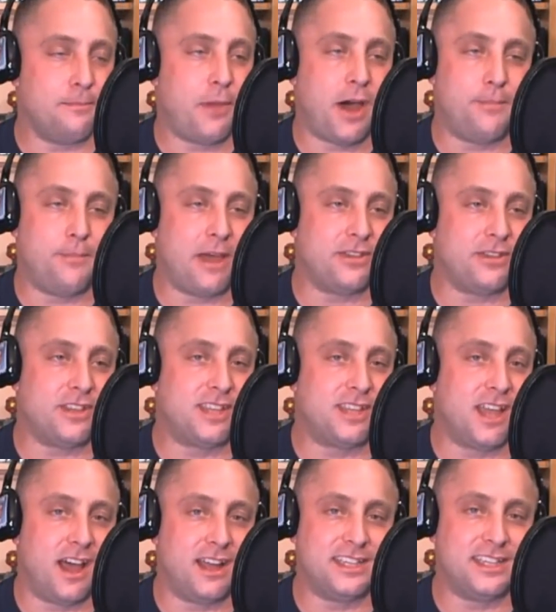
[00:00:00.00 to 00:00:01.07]
pump out this
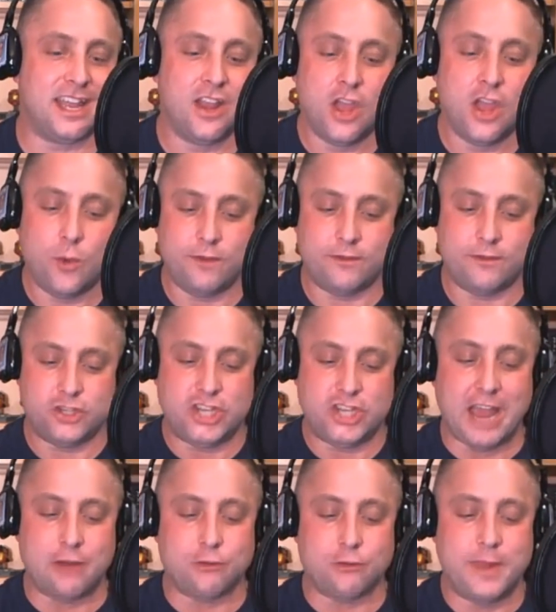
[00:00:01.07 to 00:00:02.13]
content. We have a
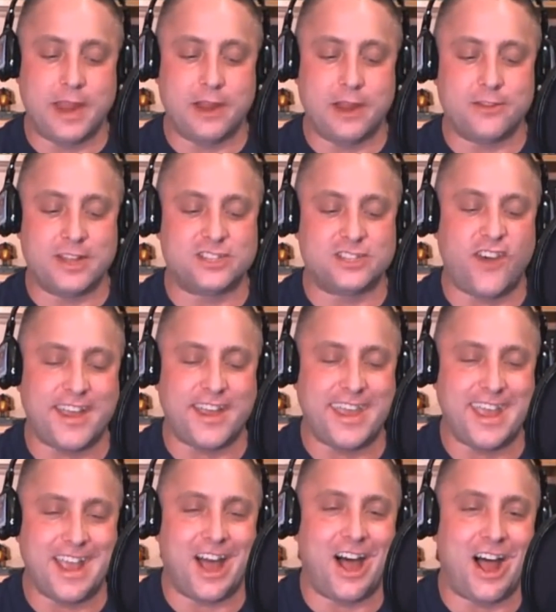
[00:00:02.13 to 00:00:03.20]
chat room here that's
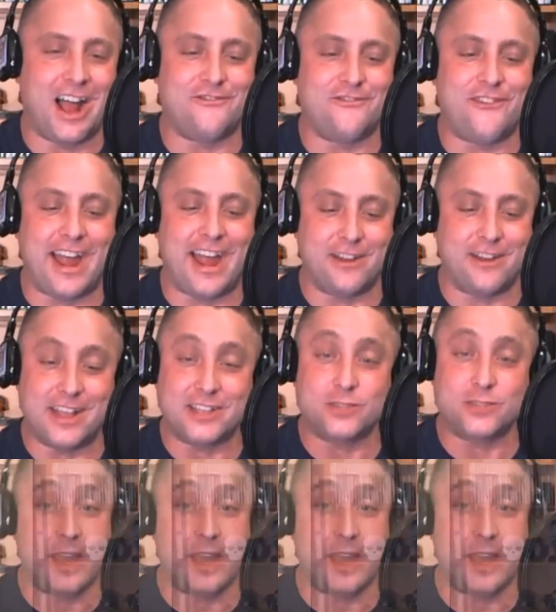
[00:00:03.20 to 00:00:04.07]
fucking on fire. That's why